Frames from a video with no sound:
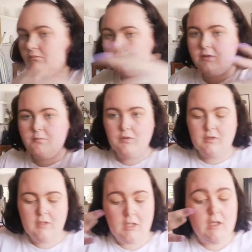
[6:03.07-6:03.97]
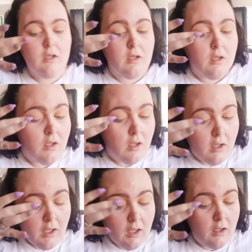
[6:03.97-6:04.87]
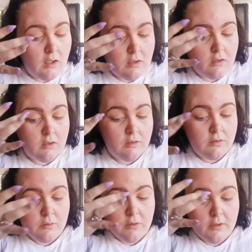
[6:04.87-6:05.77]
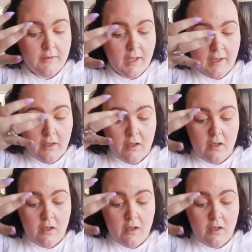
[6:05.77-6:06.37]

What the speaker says: community and do all of that.